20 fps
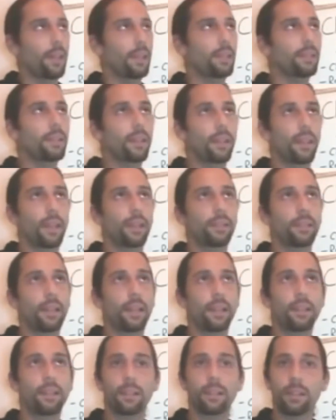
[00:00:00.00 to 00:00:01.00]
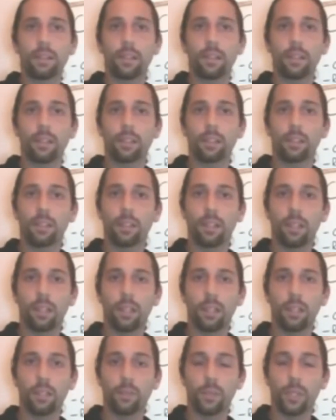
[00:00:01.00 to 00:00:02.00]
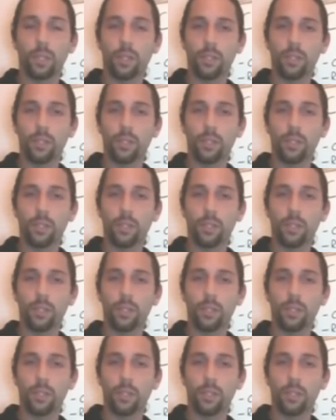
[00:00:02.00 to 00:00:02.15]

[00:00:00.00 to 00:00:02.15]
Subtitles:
indicate anything in